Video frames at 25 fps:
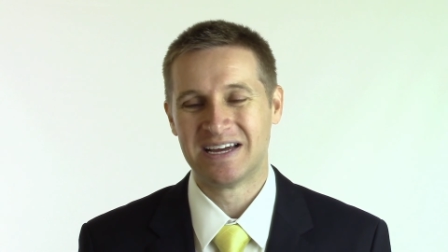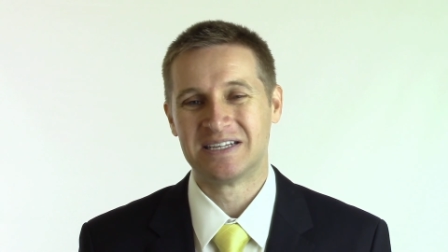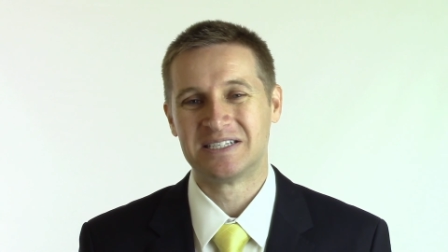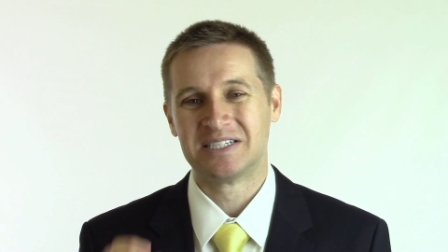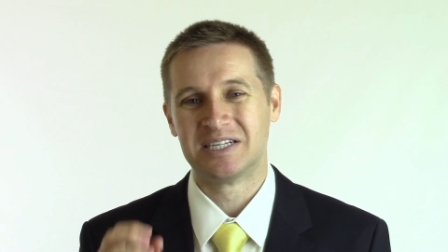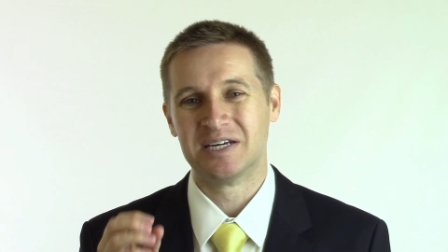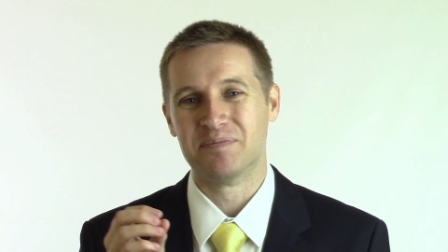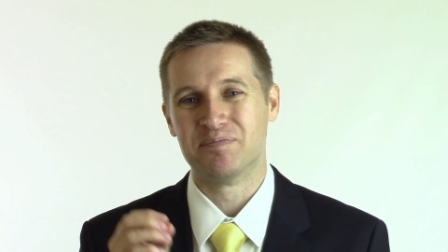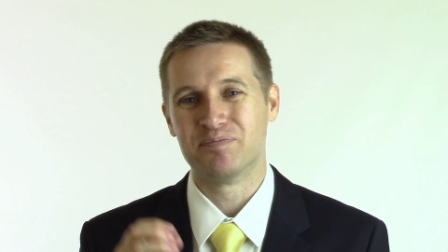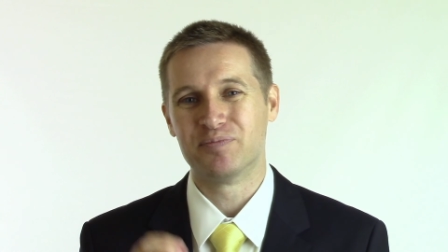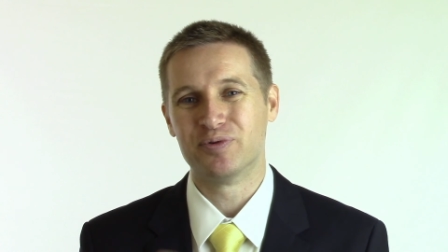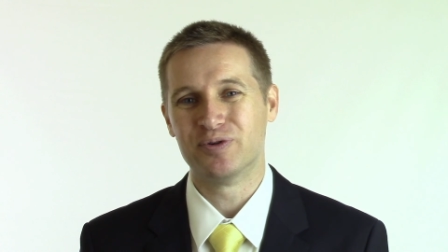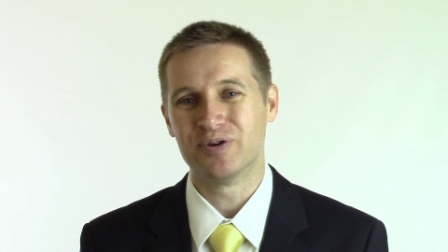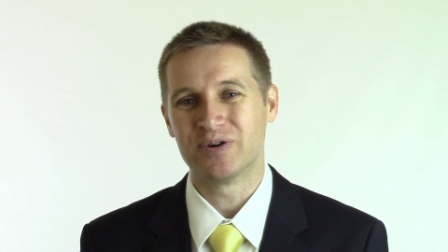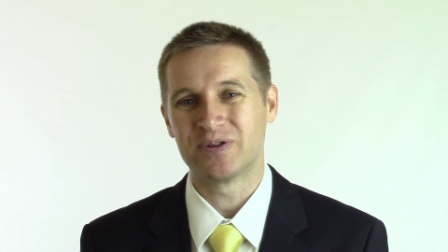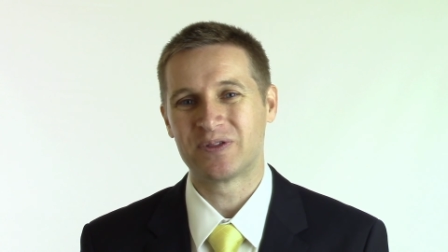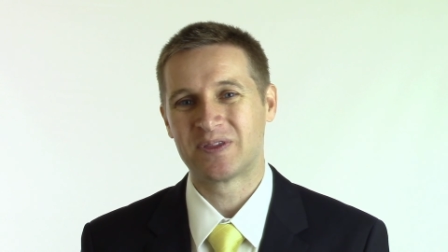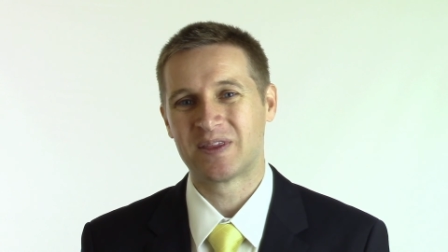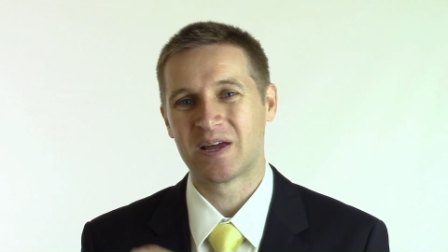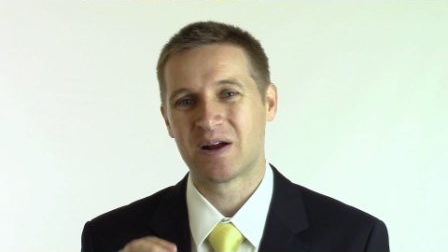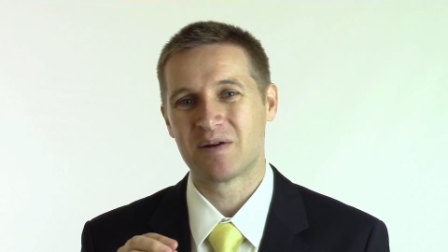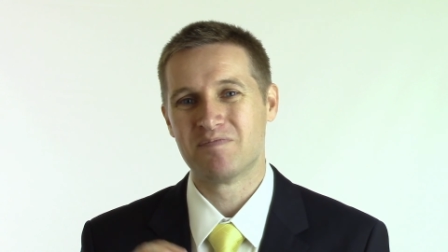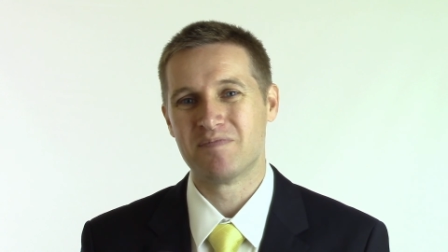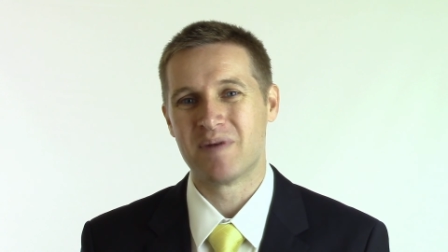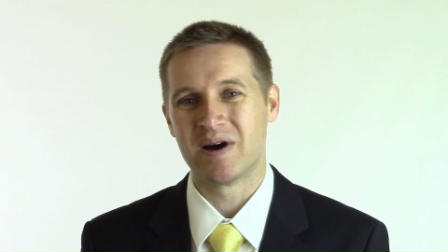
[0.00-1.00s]
to put
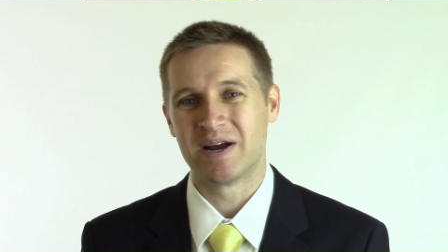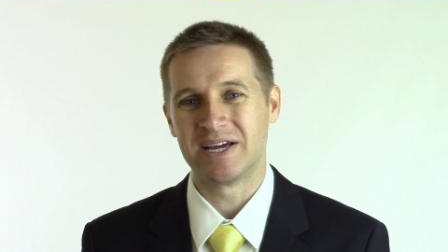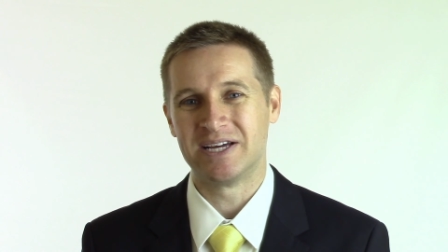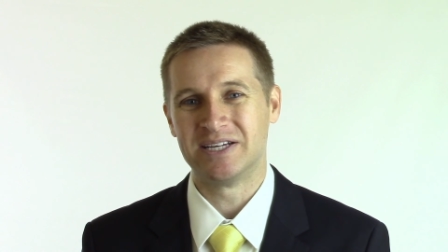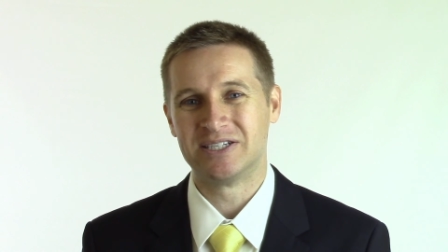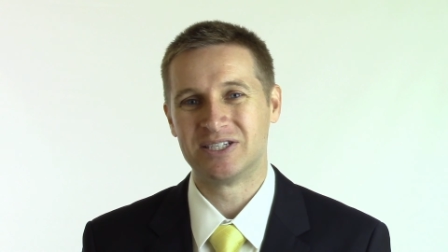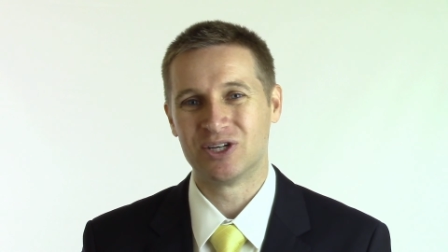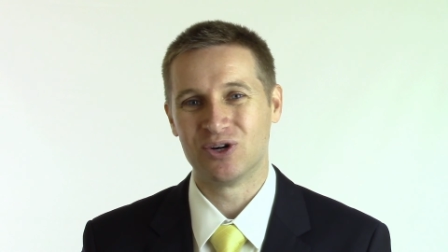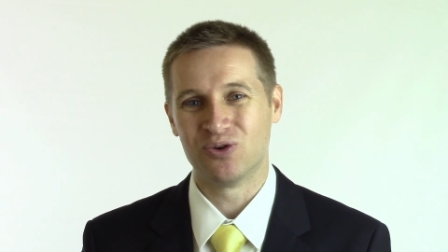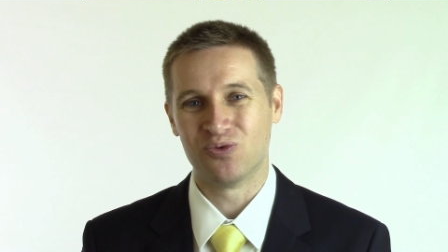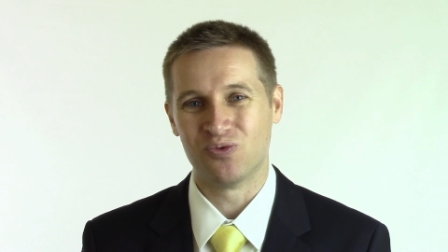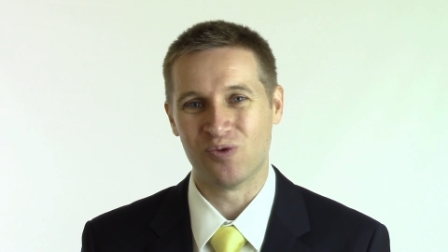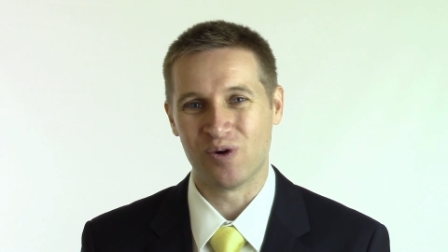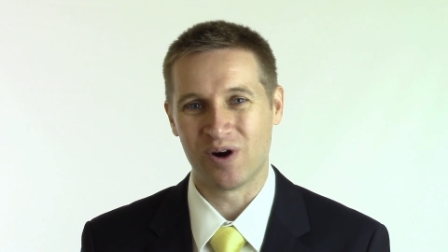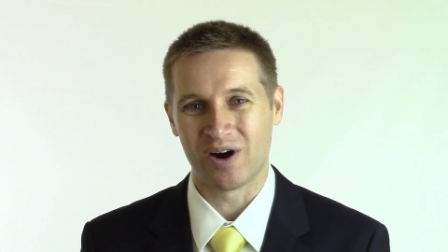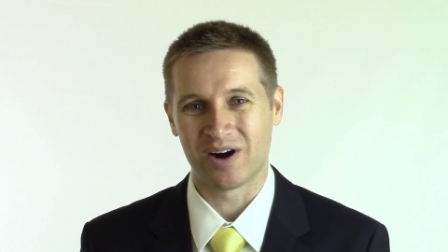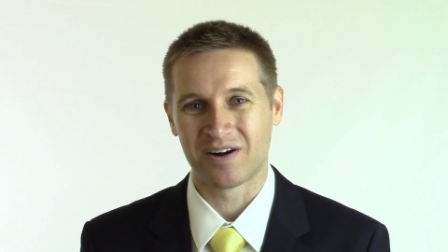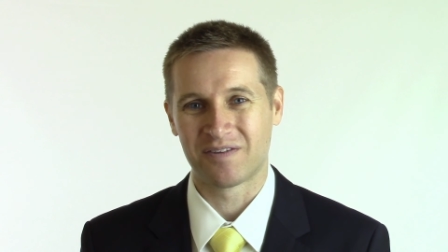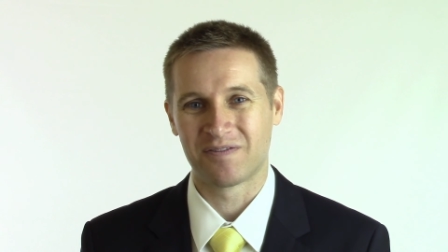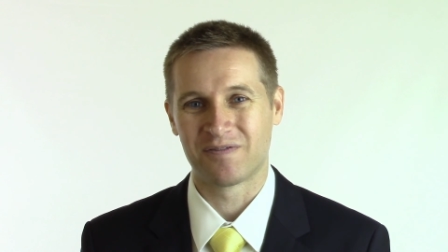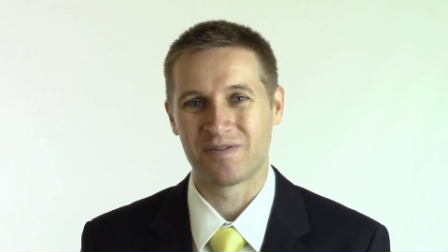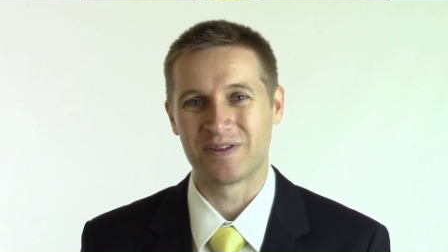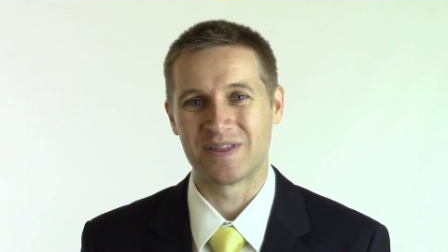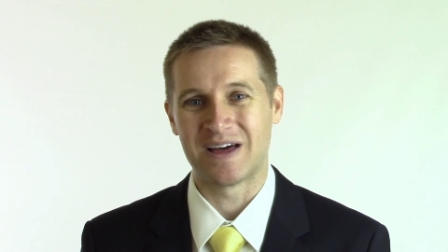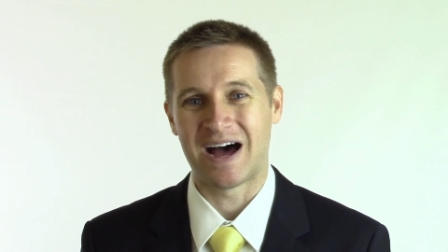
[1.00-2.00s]
their money to
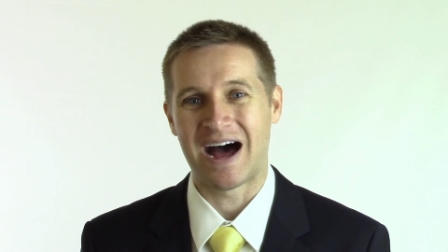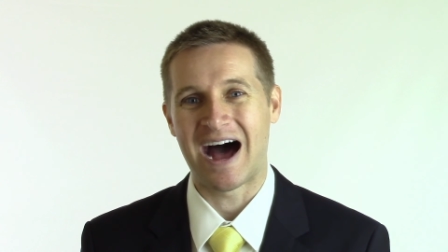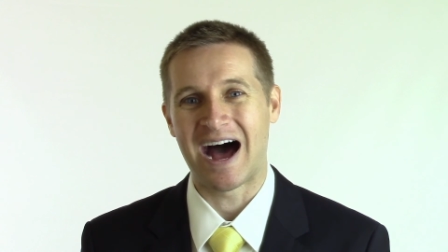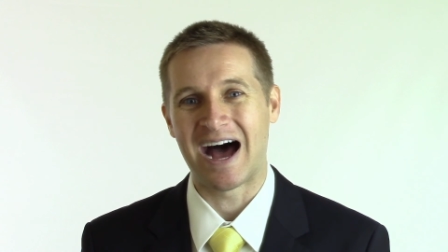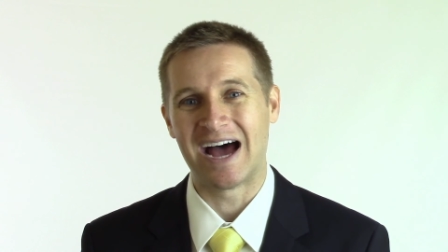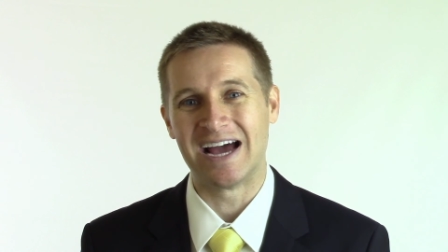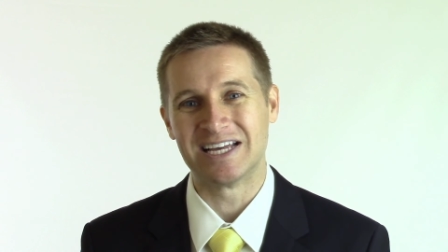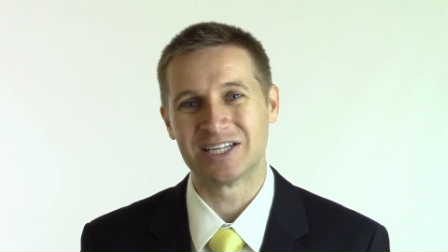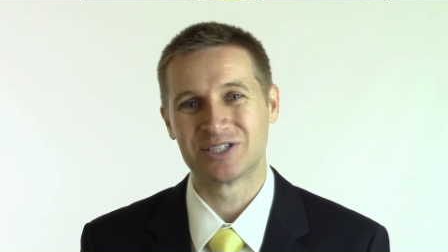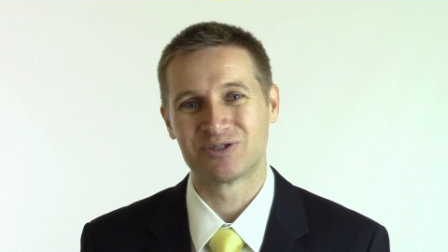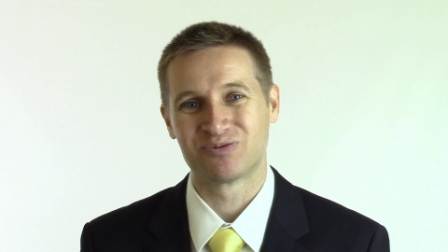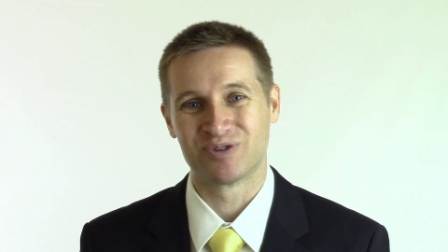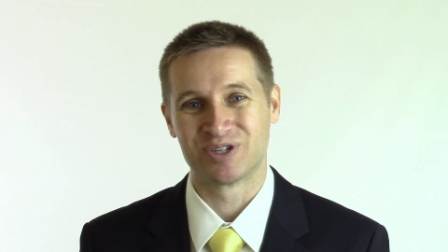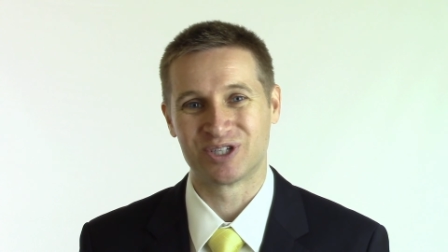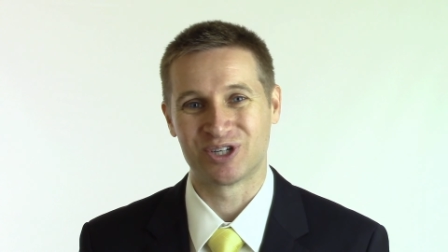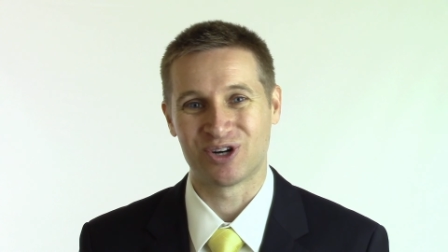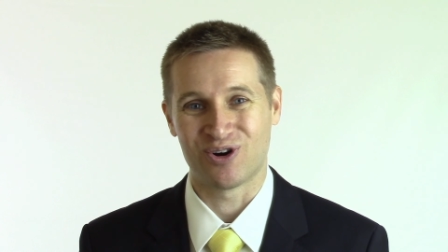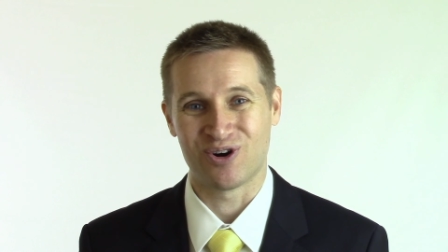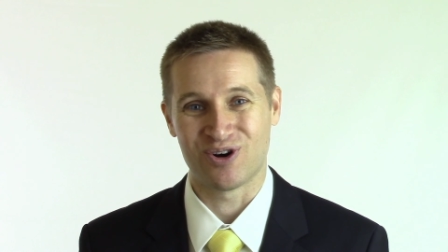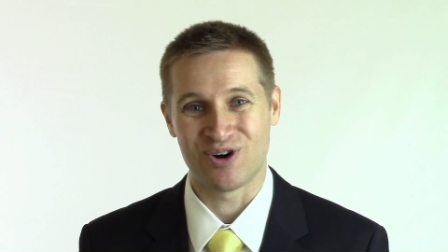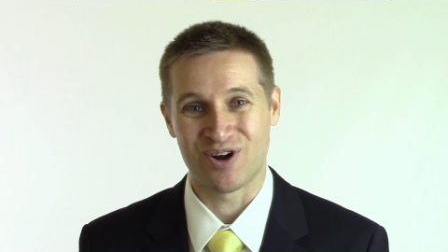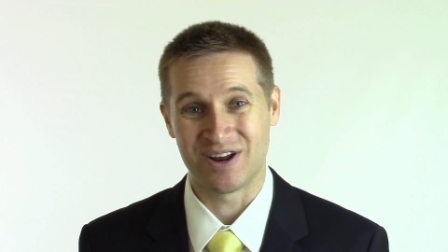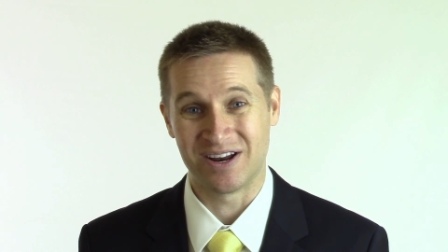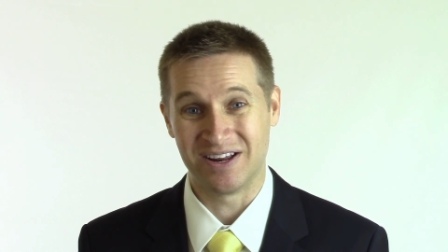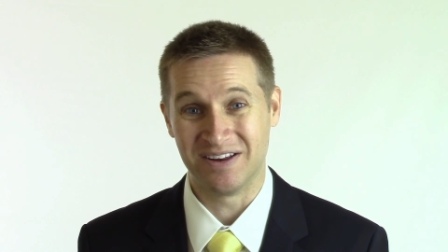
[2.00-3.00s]
work for the highest
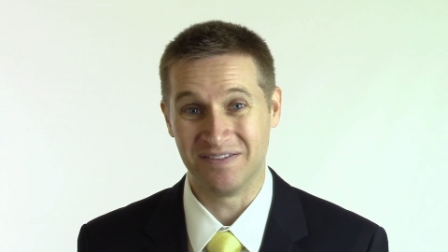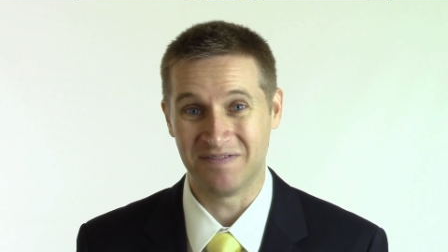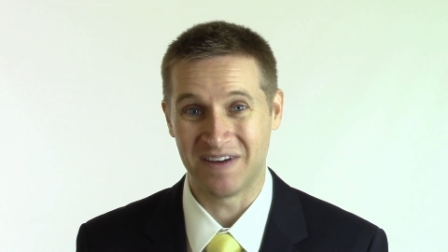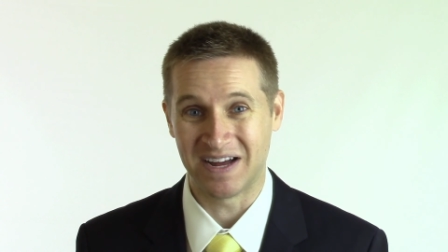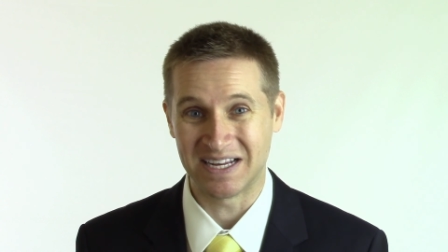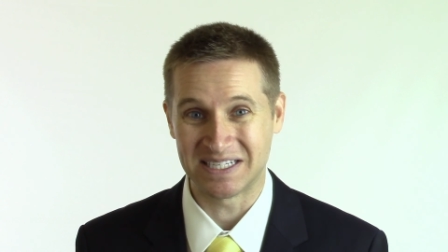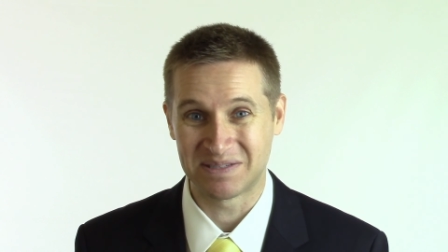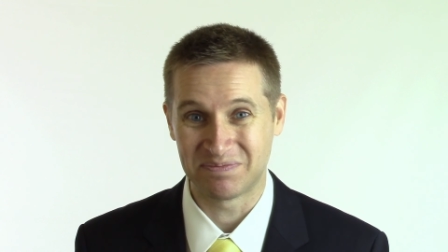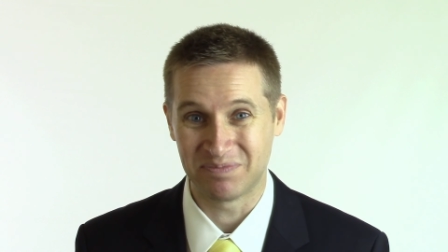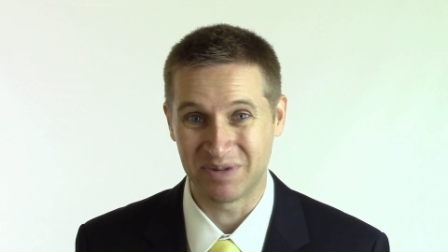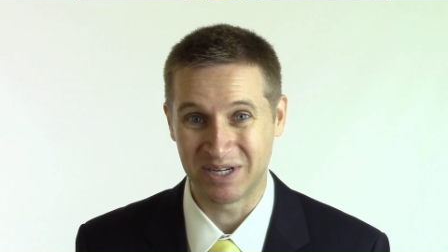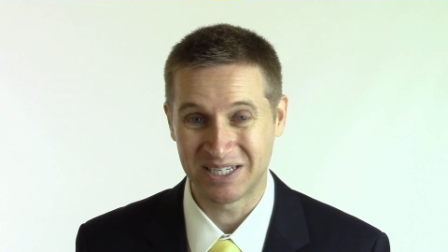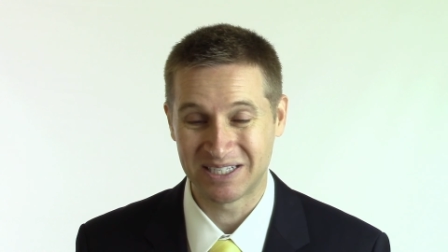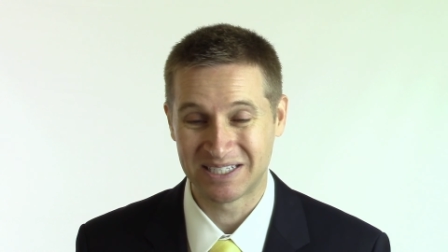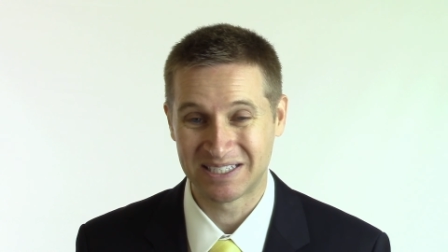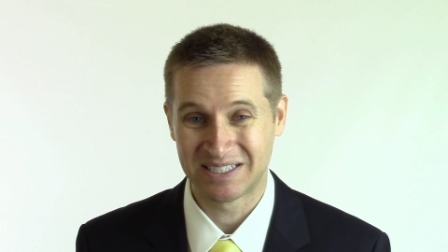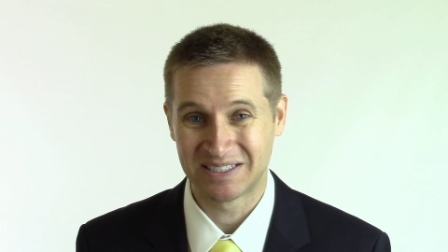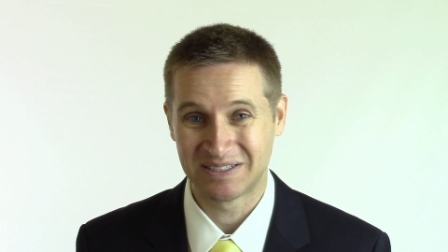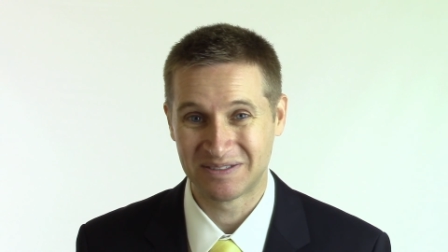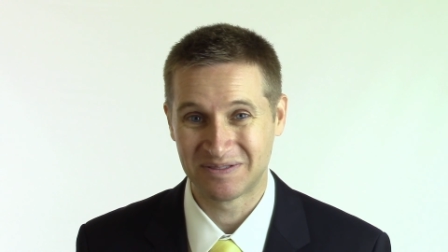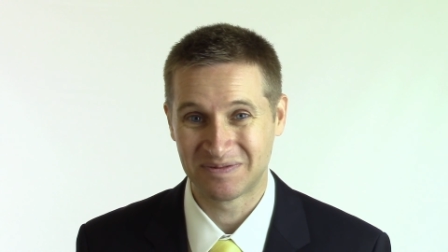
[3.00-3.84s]
return on investment.